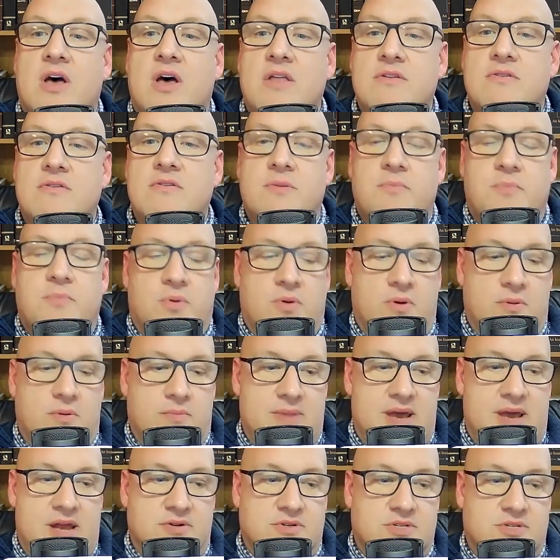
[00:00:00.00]
other important
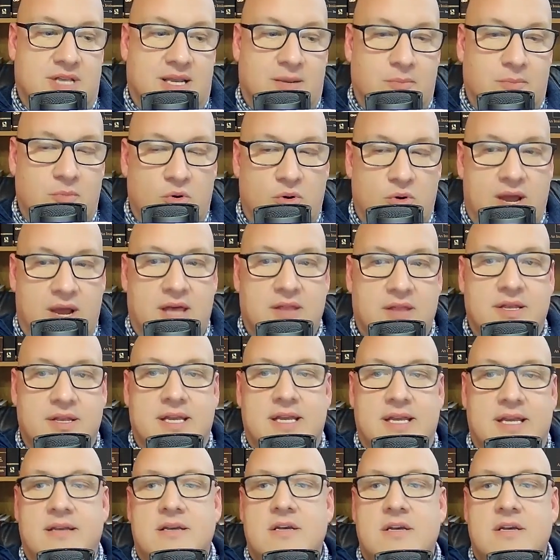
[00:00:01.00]
matters like morality